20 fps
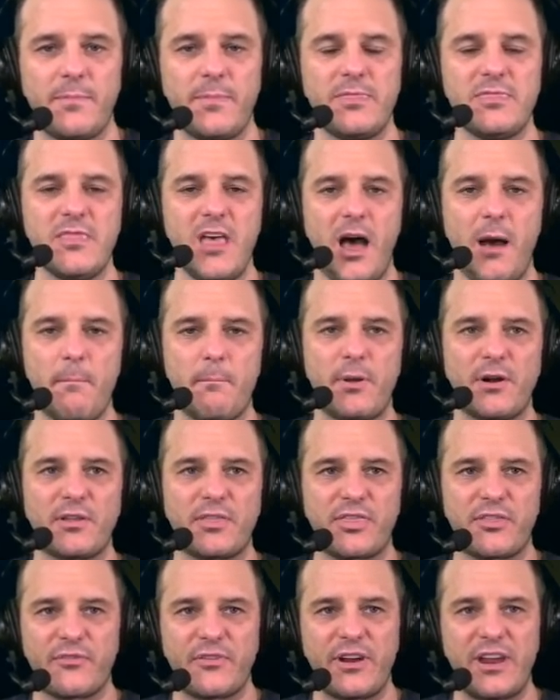Number
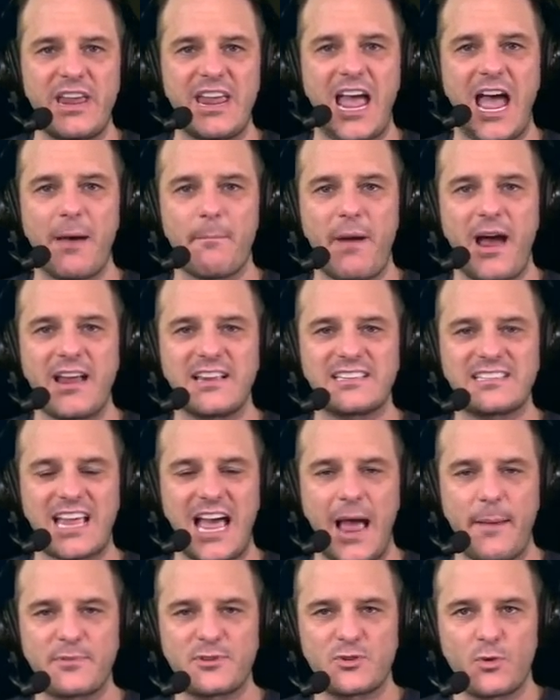three on my
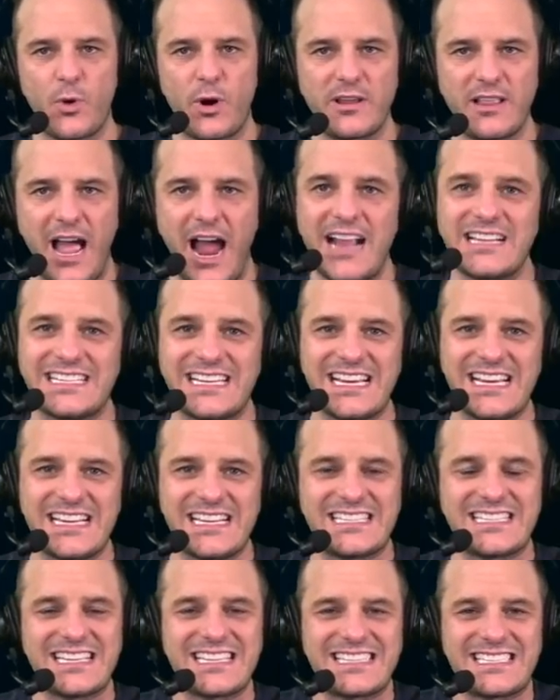top storylines
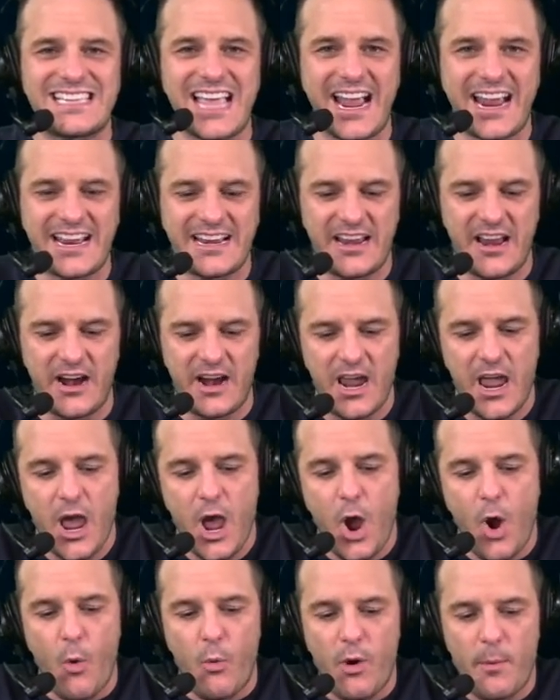is the secondary,
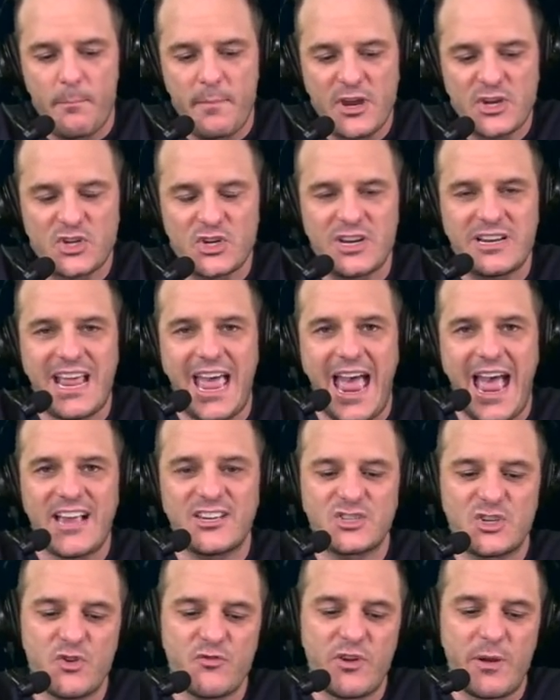where Michigan
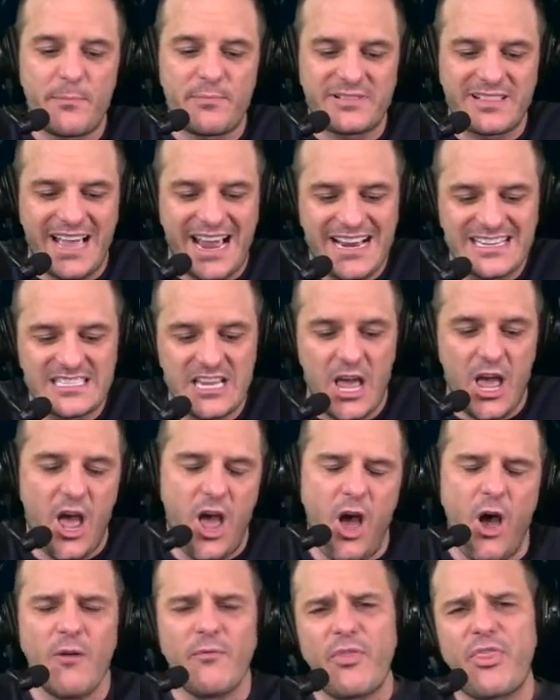has to replace
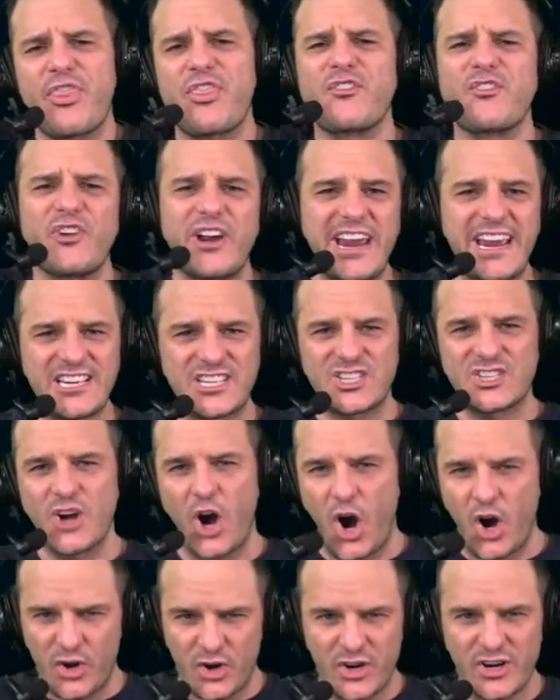three
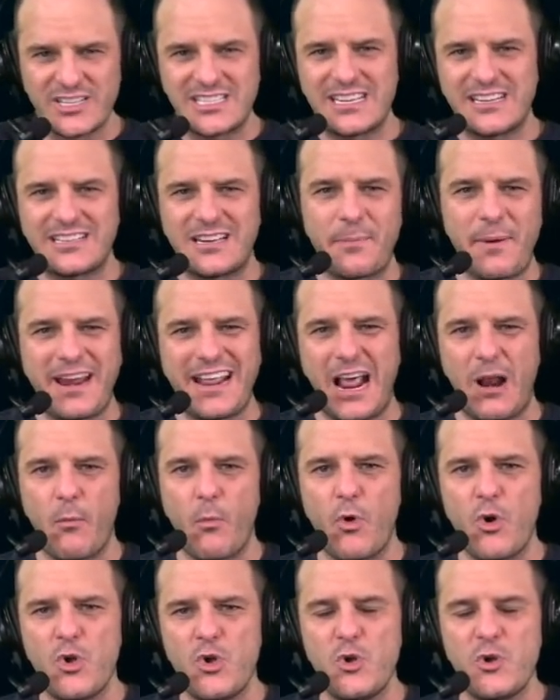starters, depending on
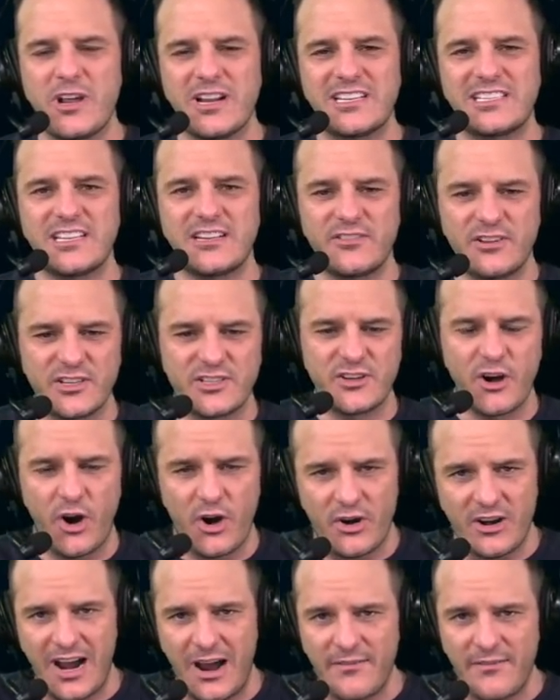who you consider a starter.